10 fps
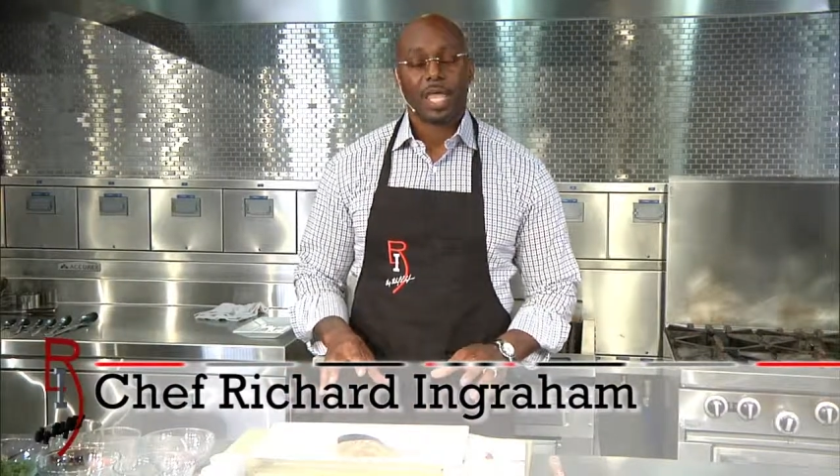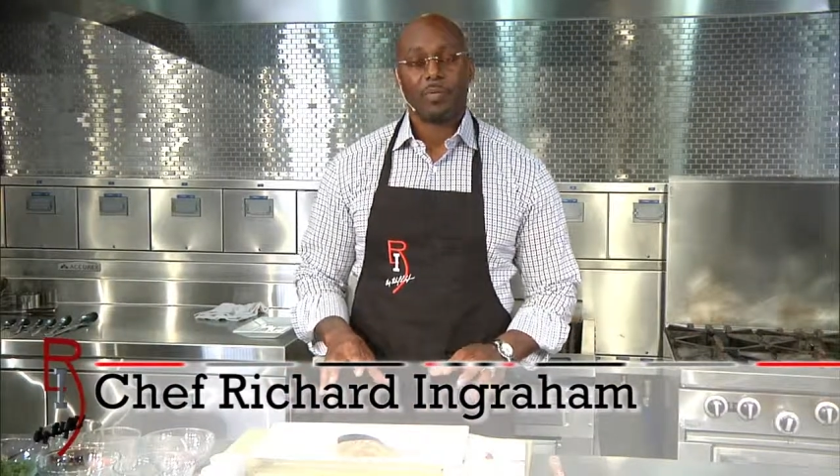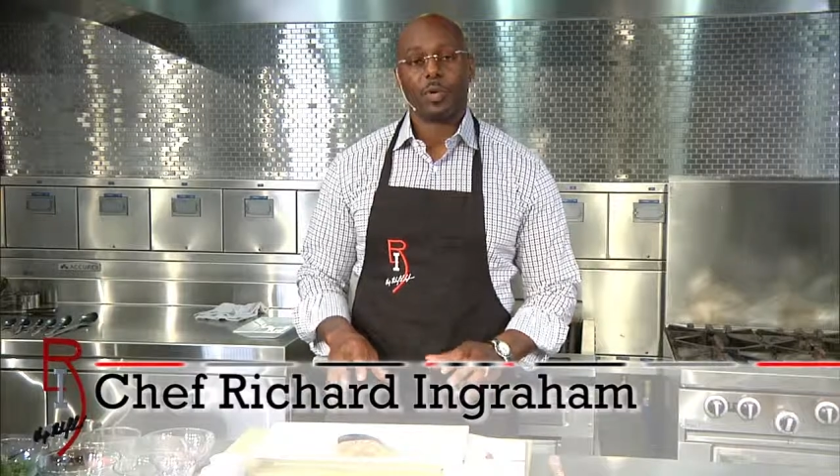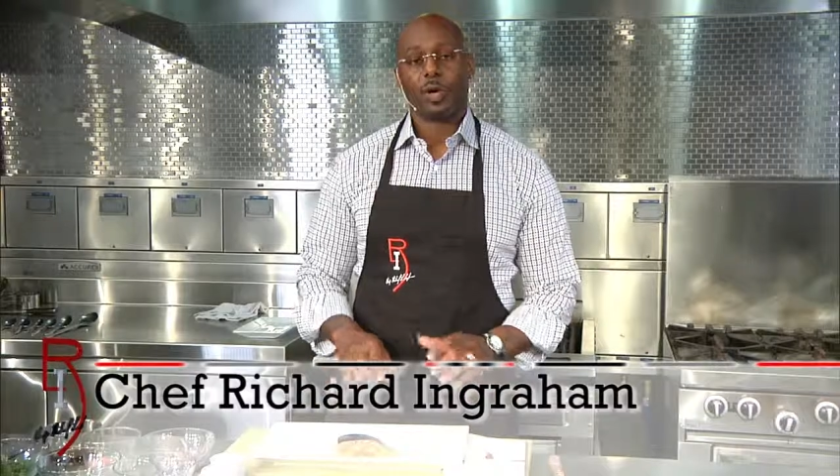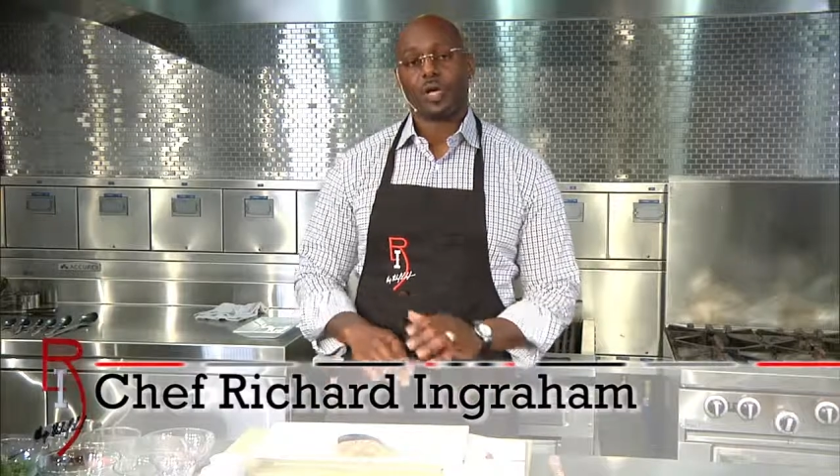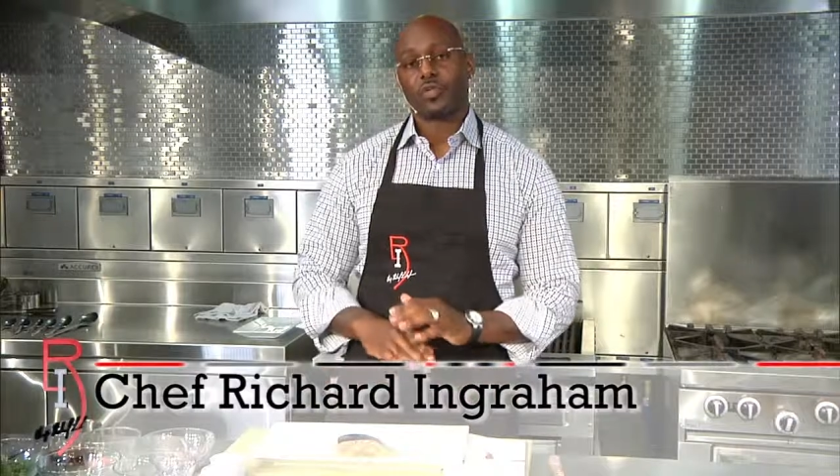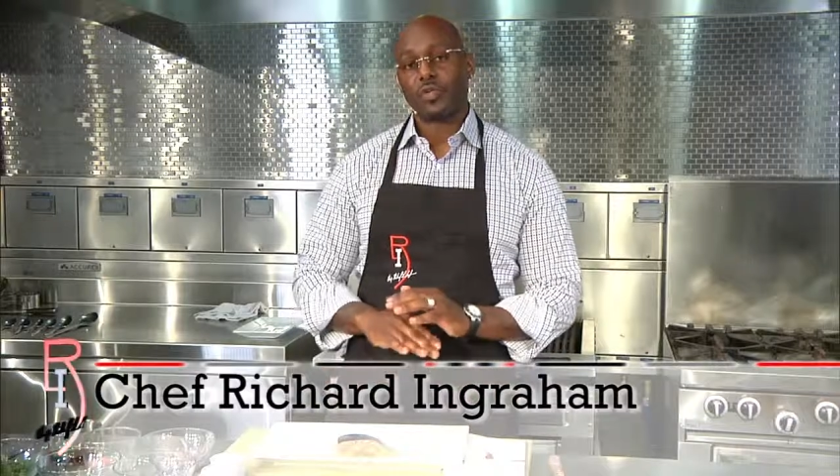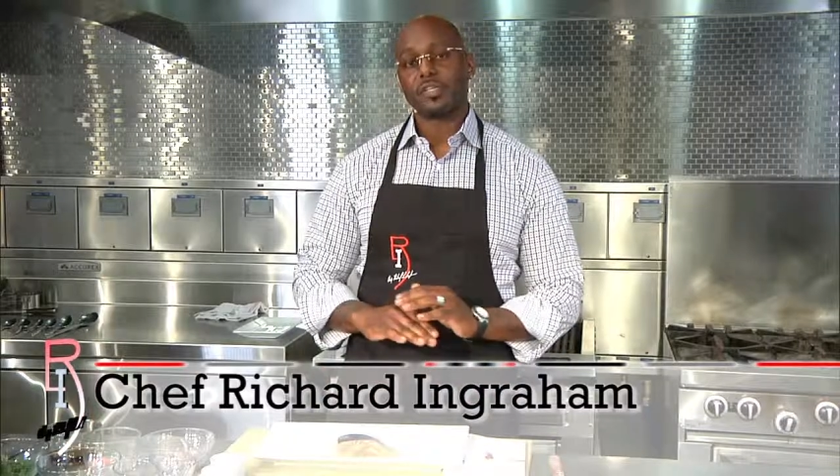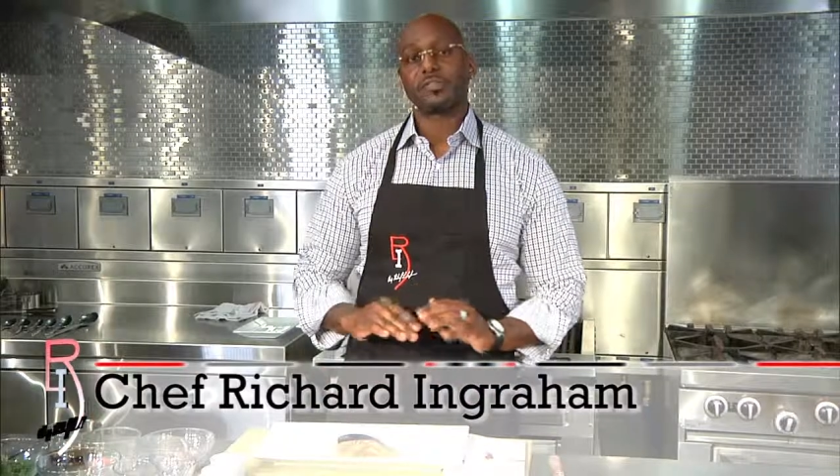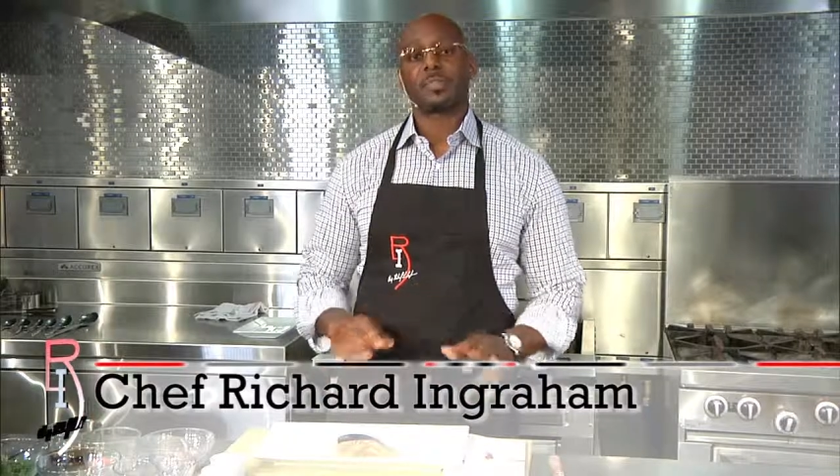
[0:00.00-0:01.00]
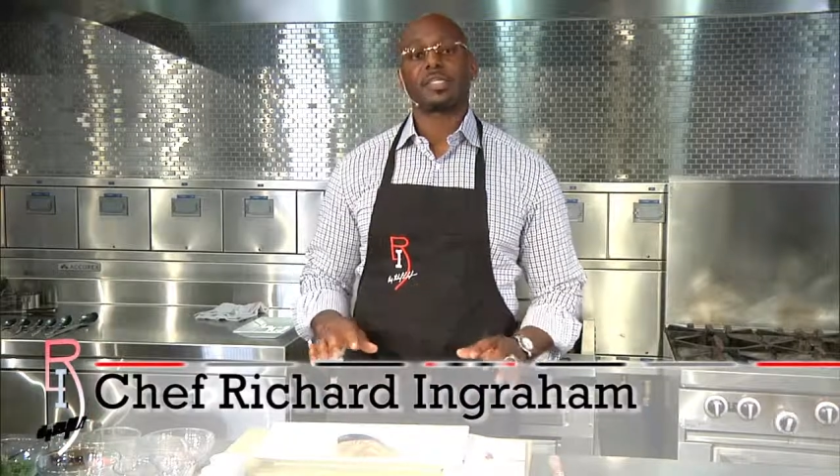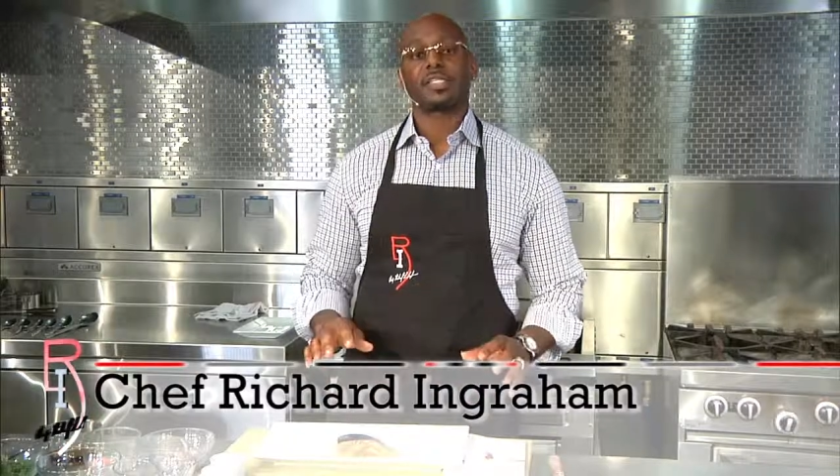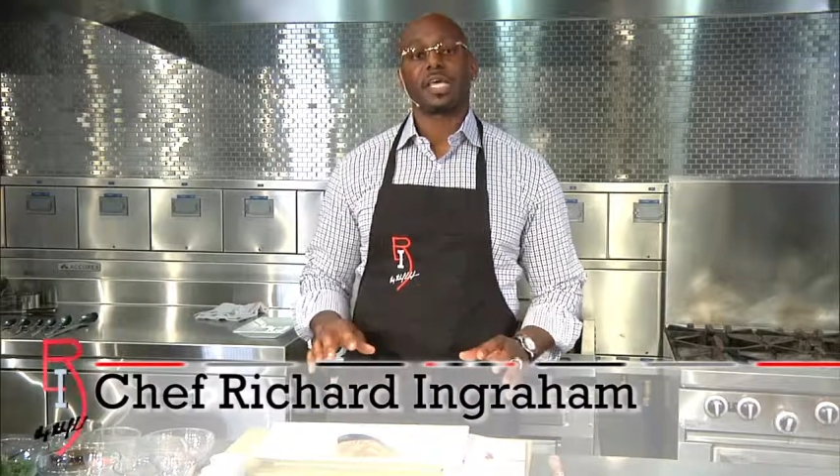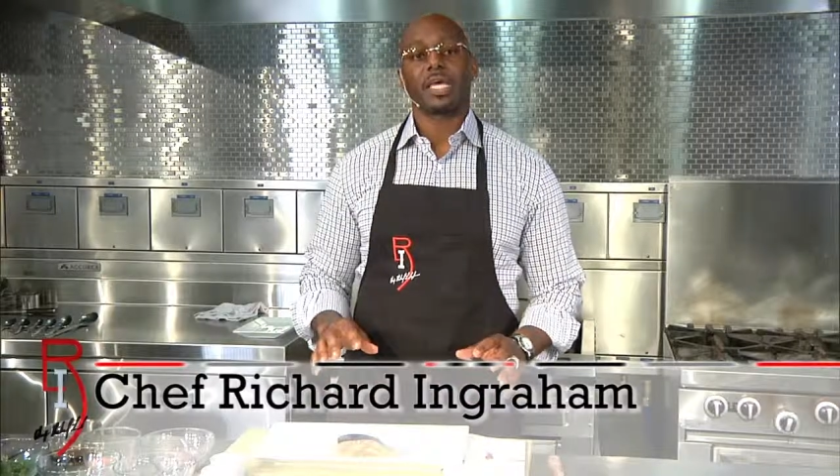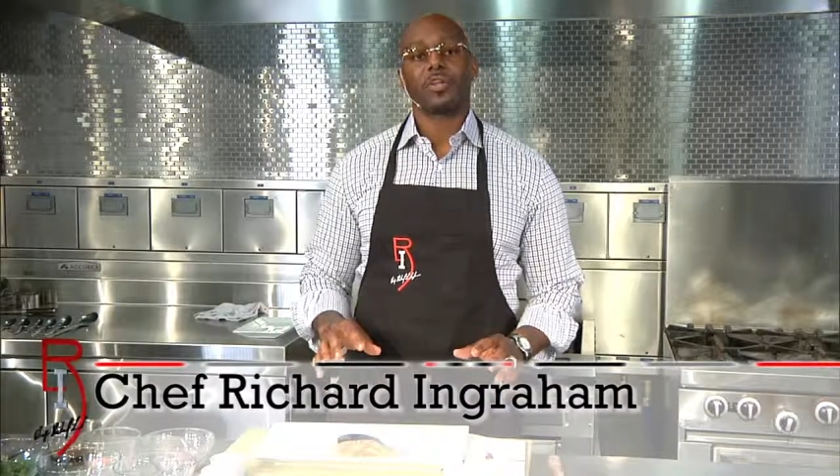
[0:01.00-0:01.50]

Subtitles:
and we're going to crisp the skin.